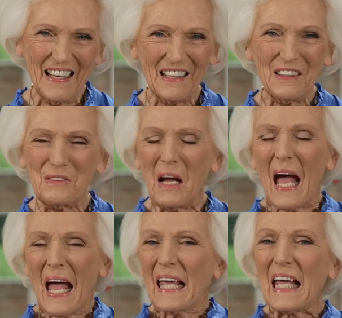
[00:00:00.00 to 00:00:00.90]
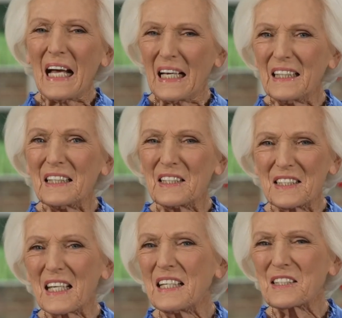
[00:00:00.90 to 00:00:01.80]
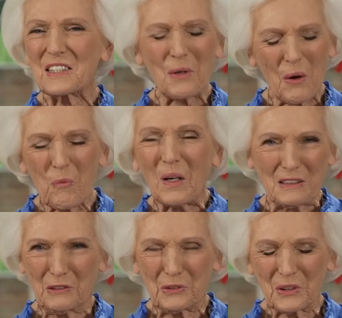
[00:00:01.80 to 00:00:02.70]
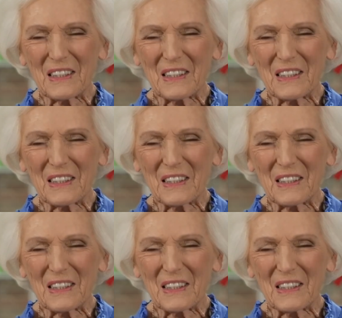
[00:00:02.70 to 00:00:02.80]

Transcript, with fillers: Oh, it's, it's wonderful.